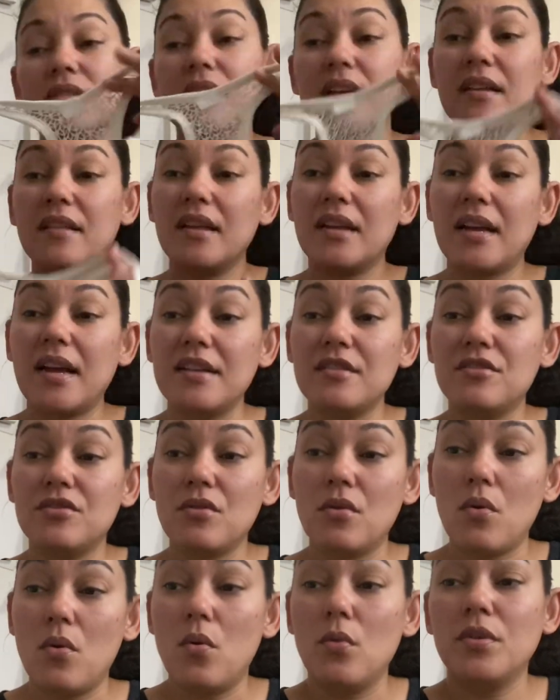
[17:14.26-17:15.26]
thing that I
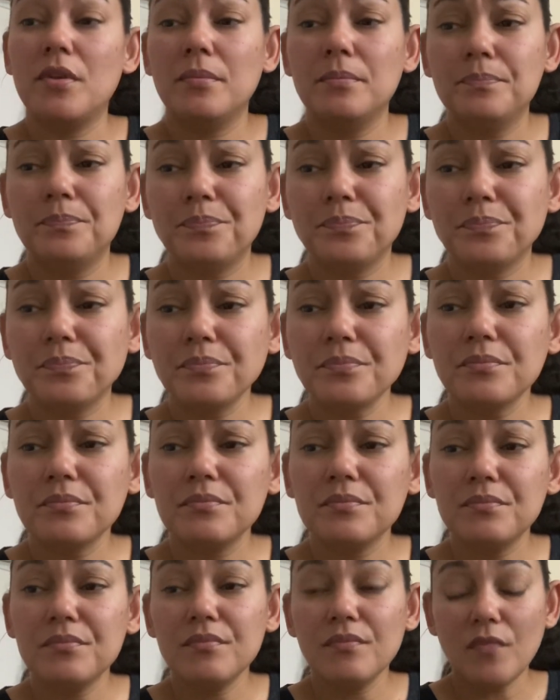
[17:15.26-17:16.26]
sold
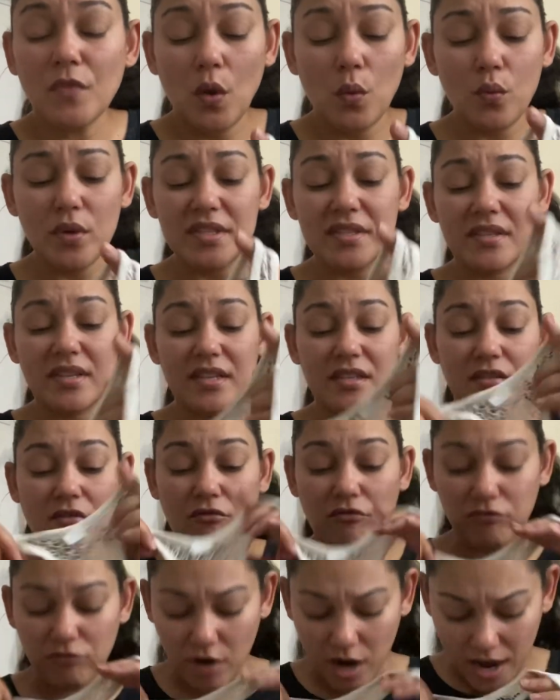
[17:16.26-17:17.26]
was this
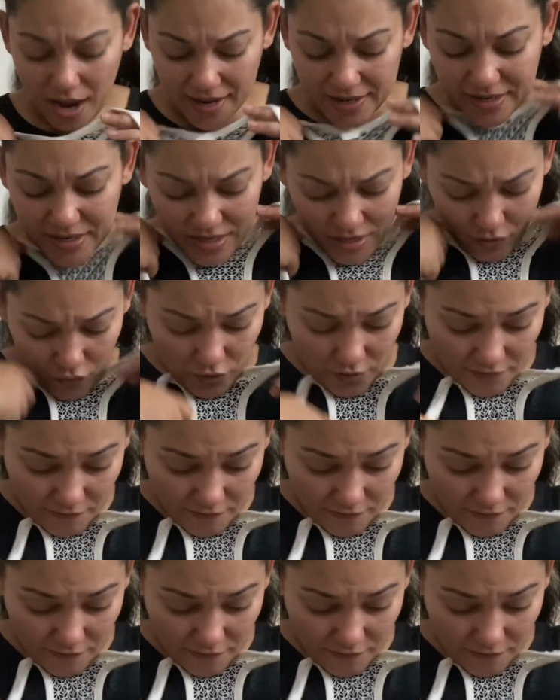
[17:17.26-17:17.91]
Raya or